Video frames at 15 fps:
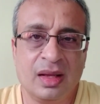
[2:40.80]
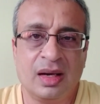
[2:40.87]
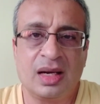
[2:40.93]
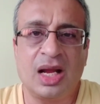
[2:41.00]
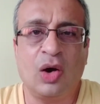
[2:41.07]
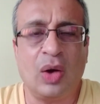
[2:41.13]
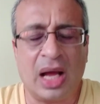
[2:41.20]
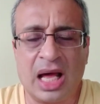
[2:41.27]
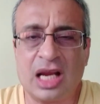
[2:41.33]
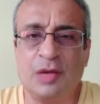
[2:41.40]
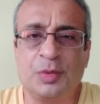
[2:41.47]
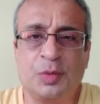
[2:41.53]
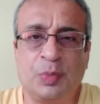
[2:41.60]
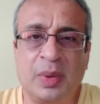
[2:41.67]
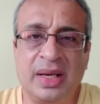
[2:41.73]
Now,
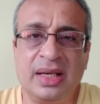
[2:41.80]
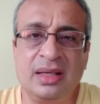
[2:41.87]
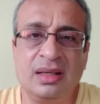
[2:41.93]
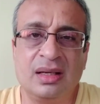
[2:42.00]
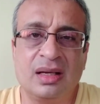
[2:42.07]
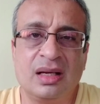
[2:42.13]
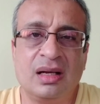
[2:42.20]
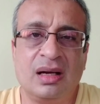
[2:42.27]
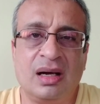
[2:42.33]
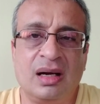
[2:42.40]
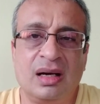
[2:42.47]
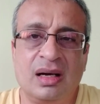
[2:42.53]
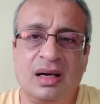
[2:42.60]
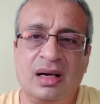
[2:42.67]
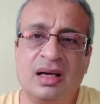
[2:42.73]
Arab Spring uh,
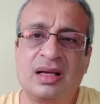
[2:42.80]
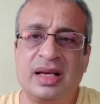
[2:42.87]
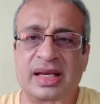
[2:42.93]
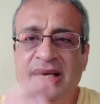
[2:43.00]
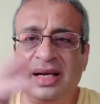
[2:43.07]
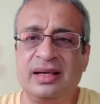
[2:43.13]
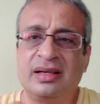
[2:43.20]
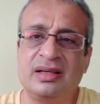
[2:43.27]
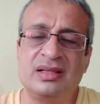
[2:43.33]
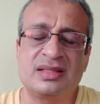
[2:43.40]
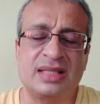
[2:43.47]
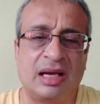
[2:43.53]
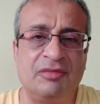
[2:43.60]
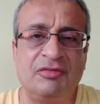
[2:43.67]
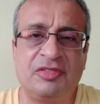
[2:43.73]
uh, created
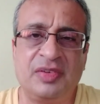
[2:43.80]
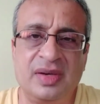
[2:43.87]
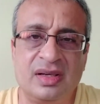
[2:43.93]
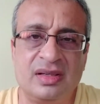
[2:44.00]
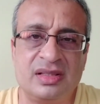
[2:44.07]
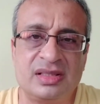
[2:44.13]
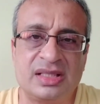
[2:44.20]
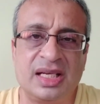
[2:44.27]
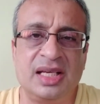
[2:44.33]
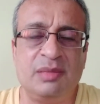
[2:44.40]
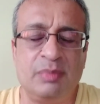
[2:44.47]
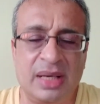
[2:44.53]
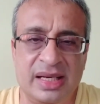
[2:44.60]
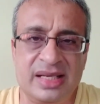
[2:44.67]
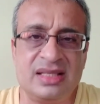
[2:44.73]
some fears in
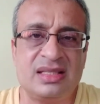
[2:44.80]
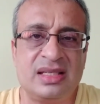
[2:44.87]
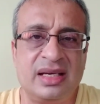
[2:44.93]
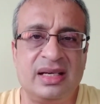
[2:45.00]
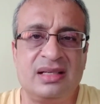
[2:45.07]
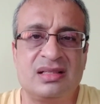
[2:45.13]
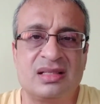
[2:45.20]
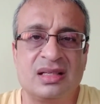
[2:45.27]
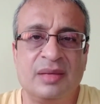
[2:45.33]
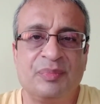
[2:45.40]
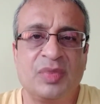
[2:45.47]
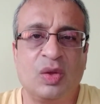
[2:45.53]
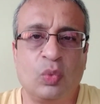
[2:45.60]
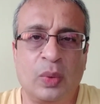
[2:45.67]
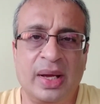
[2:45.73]
many states
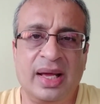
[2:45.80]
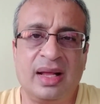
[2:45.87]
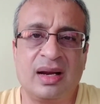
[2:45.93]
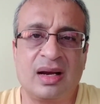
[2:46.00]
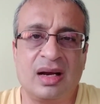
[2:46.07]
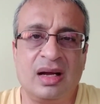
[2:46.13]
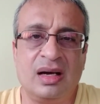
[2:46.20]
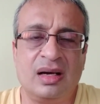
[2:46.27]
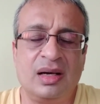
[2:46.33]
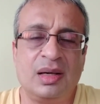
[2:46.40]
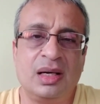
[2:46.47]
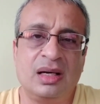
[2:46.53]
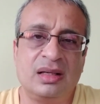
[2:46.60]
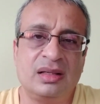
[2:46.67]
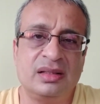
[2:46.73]
where uh,
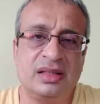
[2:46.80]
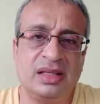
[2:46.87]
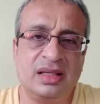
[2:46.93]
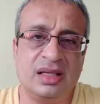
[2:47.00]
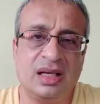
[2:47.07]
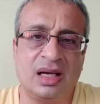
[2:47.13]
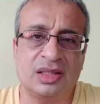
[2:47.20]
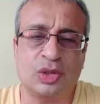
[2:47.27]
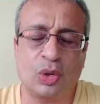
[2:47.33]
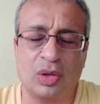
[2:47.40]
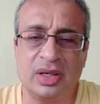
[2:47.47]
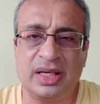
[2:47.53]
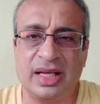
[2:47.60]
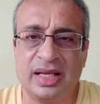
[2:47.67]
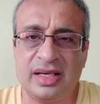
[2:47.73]
uh, the
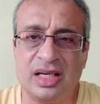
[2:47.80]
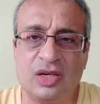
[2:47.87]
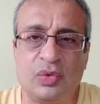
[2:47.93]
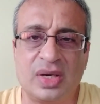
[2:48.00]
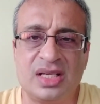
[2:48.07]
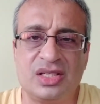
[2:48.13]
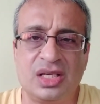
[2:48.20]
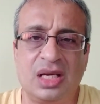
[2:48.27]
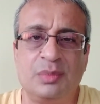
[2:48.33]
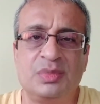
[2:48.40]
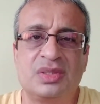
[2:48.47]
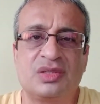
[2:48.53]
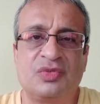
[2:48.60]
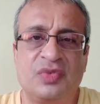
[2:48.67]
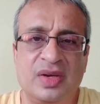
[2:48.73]
authoritarian
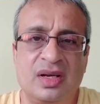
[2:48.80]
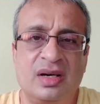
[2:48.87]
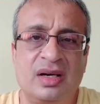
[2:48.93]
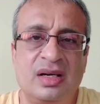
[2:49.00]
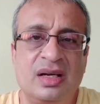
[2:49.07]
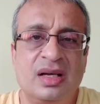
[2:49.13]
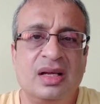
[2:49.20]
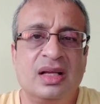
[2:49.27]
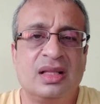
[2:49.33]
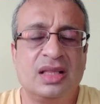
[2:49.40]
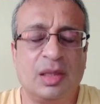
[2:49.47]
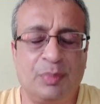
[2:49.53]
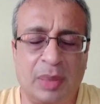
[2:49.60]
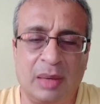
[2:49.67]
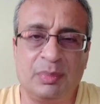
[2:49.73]
regimes feared
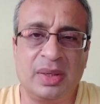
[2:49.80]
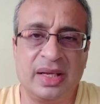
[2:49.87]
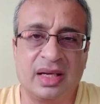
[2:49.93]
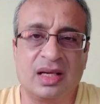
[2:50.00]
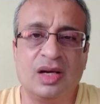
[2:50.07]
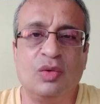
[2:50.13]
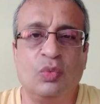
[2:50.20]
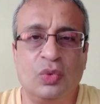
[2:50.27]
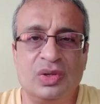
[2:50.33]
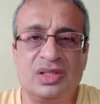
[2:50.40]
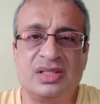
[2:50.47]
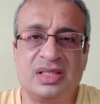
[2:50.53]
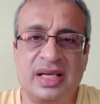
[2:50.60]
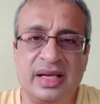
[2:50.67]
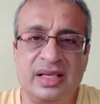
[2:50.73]
the public would
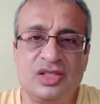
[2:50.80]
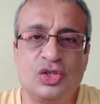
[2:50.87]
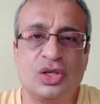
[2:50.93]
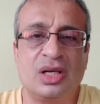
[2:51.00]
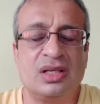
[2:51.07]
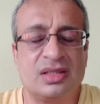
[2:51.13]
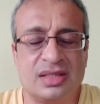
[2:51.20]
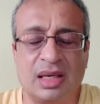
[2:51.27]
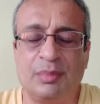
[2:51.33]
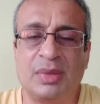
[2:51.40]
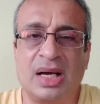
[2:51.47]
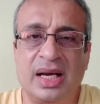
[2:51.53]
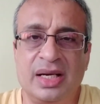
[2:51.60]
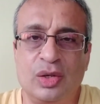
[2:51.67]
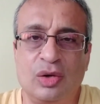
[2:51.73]
stage some
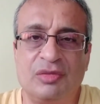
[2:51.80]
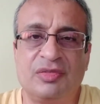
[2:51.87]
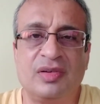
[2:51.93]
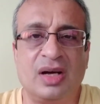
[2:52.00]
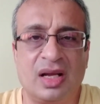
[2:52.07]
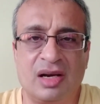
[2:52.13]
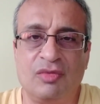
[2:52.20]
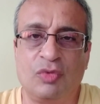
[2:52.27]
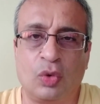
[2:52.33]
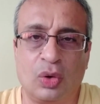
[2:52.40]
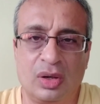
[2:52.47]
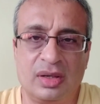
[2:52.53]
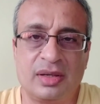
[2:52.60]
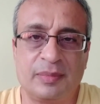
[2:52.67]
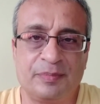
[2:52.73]
kind of a
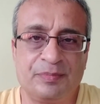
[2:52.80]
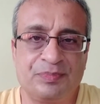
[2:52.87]
revolt.